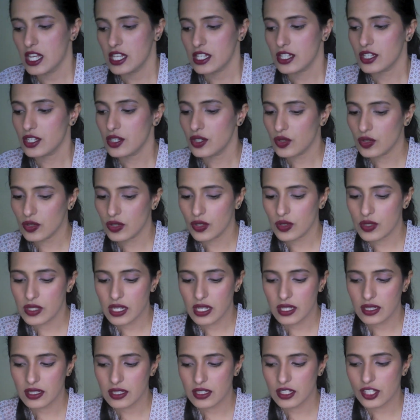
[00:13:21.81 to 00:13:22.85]
So those
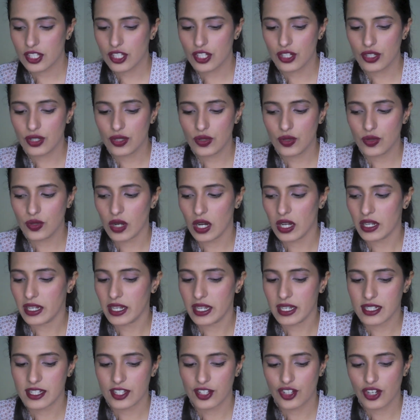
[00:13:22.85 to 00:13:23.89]
are the two
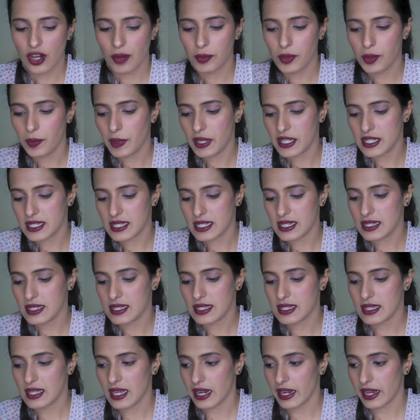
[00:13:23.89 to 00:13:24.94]
NYX Jumbo Pencils
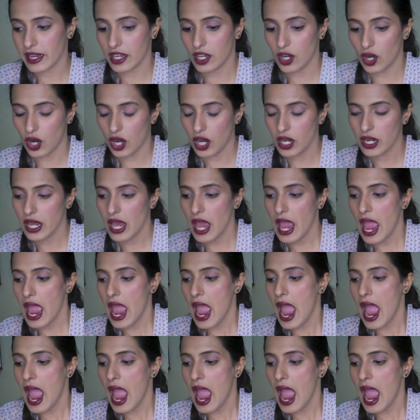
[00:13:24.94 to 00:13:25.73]
that I got.